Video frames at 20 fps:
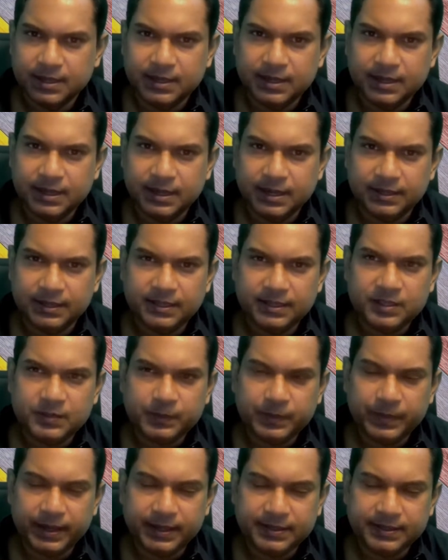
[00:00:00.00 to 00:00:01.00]
And this
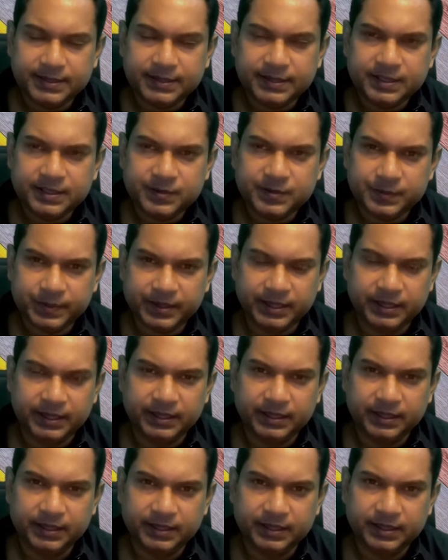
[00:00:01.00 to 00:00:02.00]
pattern has
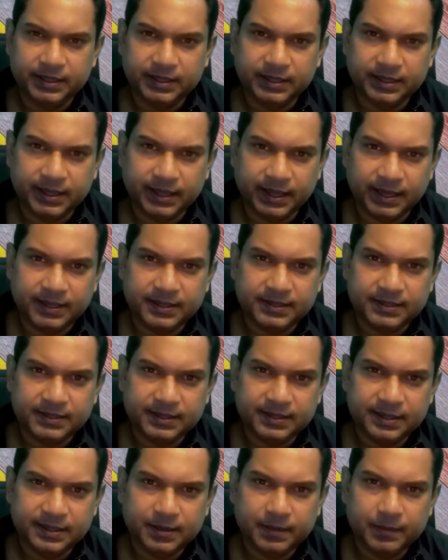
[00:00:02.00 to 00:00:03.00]
been that
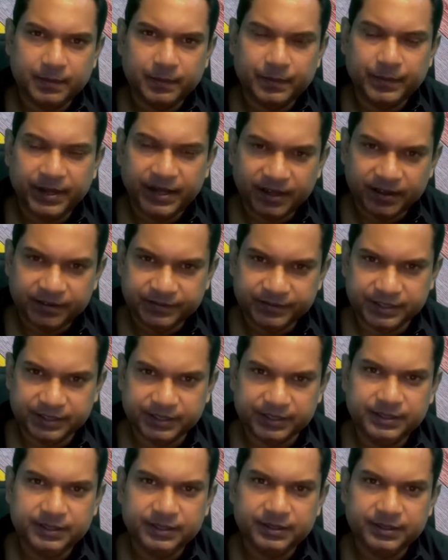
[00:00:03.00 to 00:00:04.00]

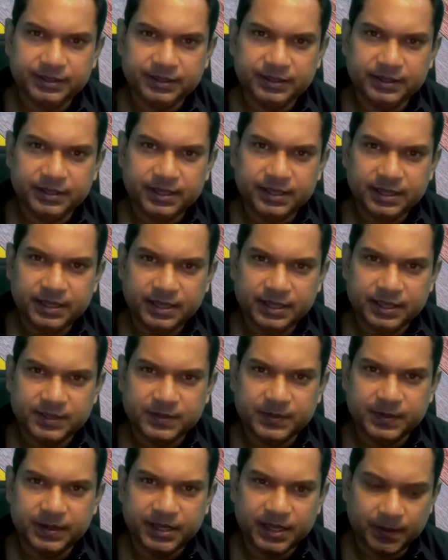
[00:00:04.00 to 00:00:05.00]
power is
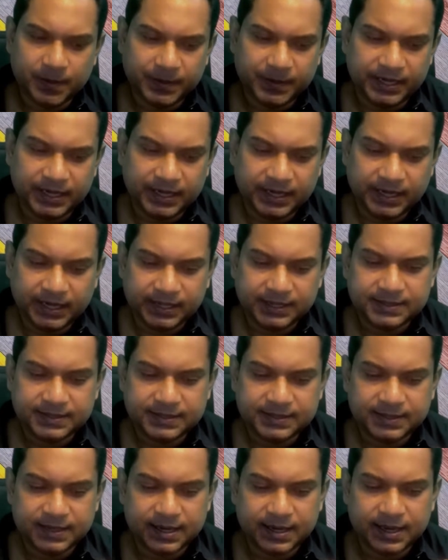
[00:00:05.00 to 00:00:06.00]
becoming
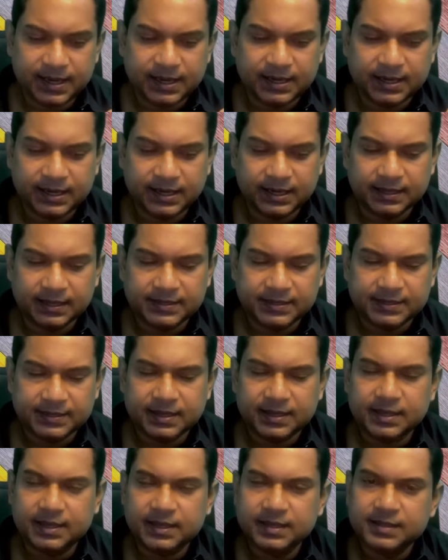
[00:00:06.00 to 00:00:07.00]
less and
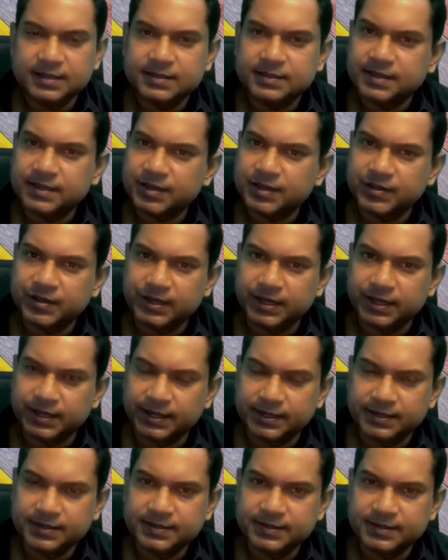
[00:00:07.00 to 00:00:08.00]
less
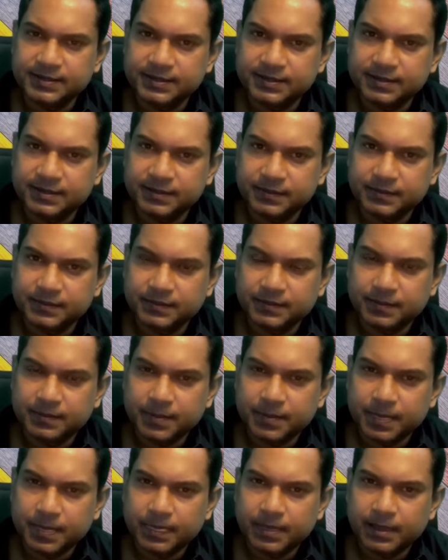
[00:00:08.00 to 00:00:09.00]
centralized,
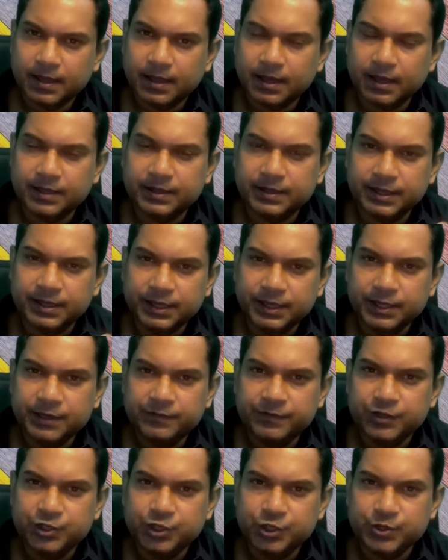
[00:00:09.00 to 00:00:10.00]
and the
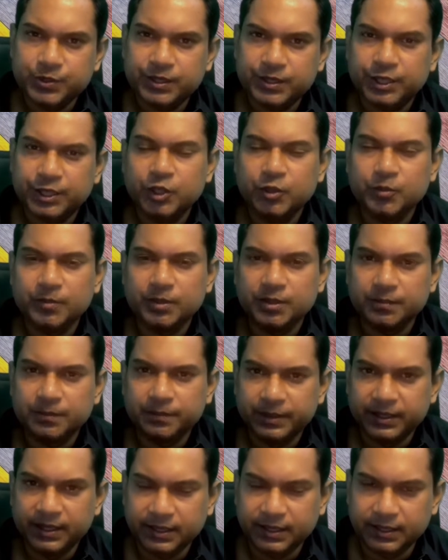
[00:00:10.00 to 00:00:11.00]
individual human
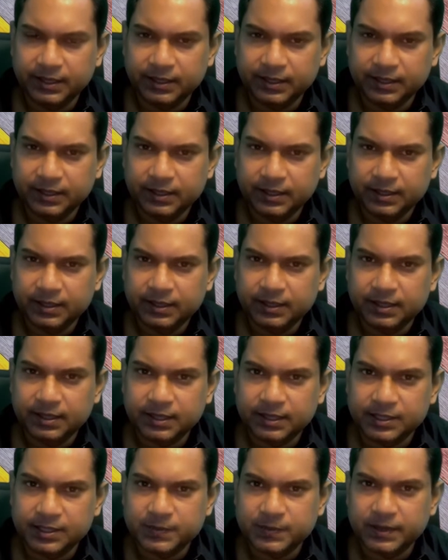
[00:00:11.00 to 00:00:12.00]
being
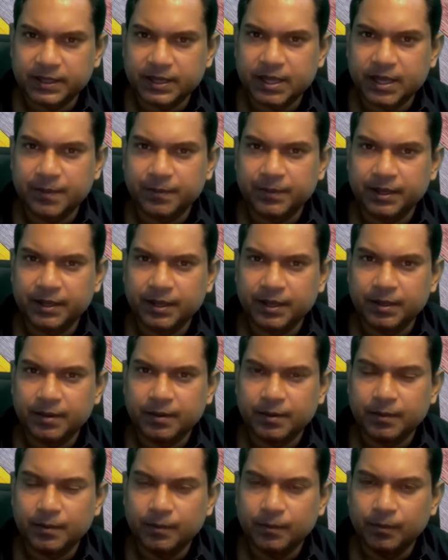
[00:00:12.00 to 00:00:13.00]
is
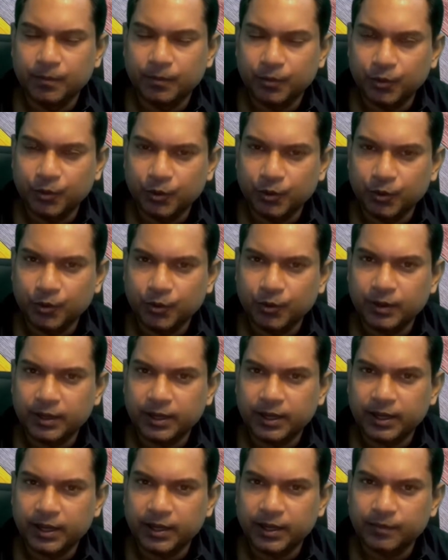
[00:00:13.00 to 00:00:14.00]
becoming more
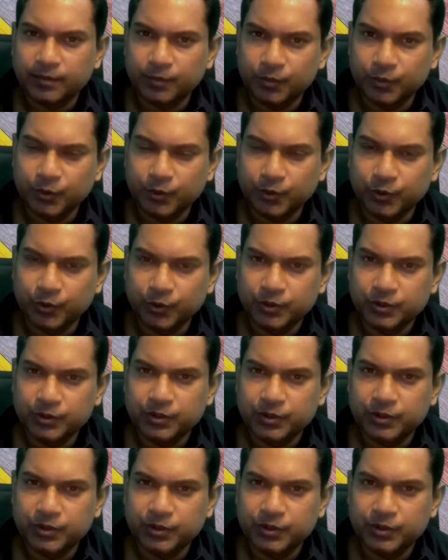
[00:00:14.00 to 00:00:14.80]
and more